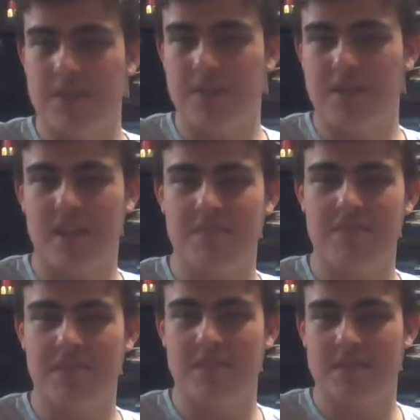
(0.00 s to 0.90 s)
By the way, what
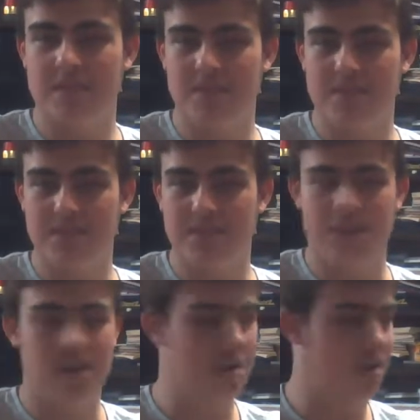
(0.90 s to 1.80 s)
time is in the time
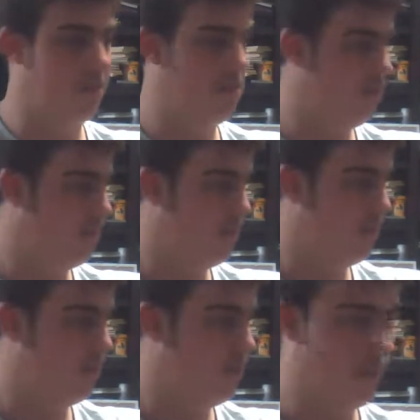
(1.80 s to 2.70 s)
zone?
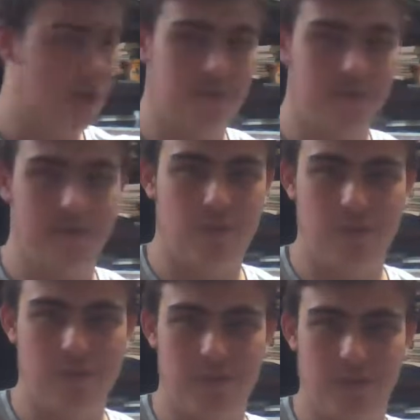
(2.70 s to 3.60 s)
Around
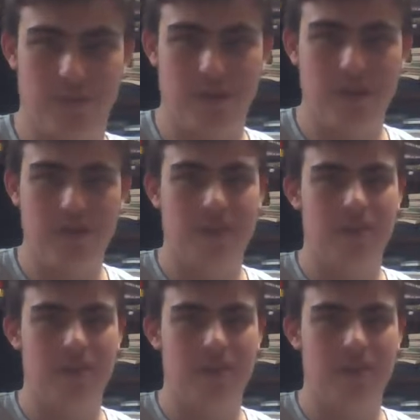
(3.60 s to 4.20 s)
4:30.